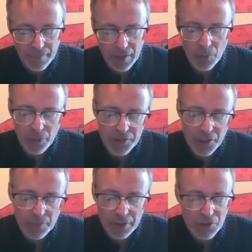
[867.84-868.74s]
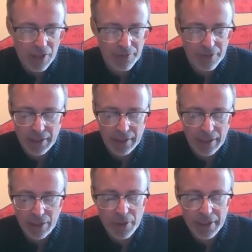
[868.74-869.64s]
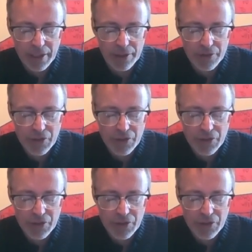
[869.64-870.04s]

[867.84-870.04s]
I want to tell Melissa everything, and I want to hear her